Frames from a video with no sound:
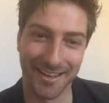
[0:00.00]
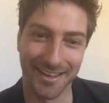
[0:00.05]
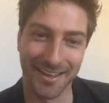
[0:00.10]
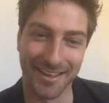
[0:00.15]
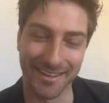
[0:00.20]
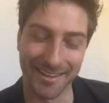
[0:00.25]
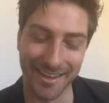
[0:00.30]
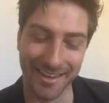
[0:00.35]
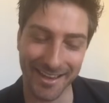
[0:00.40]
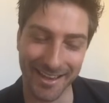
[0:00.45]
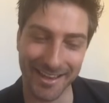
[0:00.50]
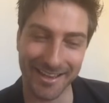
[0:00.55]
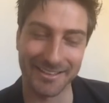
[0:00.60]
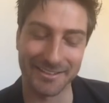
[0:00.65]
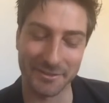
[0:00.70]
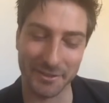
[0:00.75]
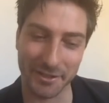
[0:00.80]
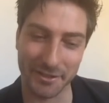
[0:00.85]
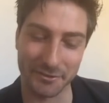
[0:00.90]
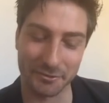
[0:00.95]
Yeah,
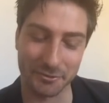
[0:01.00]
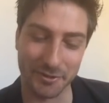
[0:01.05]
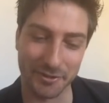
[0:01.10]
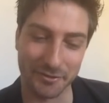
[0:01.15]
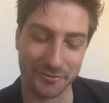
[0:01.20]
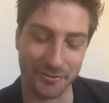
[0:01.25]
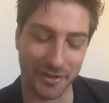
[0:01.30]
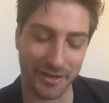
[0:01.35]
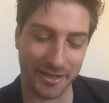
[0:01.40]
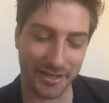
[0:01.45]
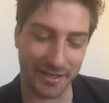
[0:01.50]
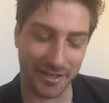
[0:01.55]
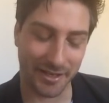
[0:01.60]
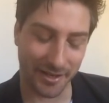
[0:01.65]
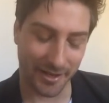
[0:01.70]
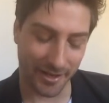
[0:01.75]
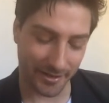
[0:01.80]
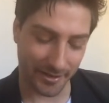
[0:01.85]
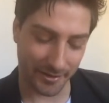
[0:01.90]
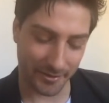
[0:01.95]
it's really funny.
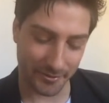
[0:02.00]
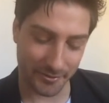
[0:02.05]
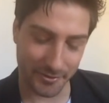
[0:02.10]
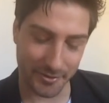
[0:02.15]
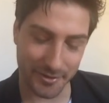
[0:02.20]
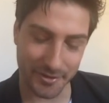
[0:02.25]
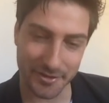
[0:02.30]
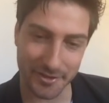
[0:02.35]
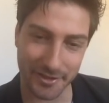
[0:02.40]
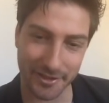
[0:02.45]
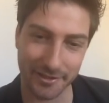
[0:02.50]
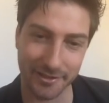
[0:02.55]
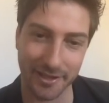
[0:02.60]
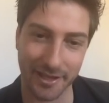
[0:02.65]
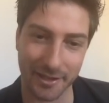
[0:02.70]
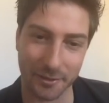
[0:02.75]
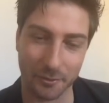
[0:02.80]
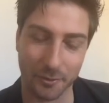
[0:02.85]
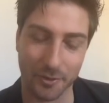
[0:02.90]
I don't traditionally like